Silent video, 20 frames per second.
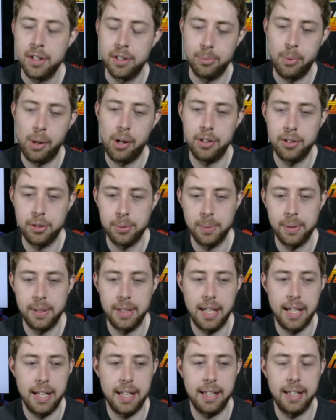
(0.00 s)
Whereas with
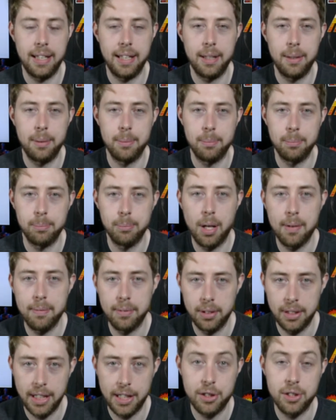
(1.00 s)
the
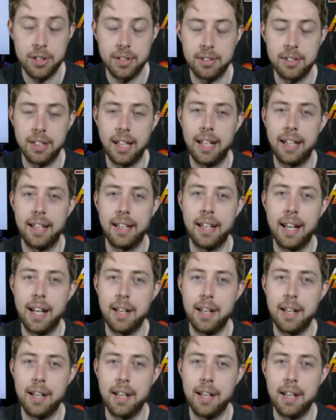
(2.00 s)
Marvel Legends line,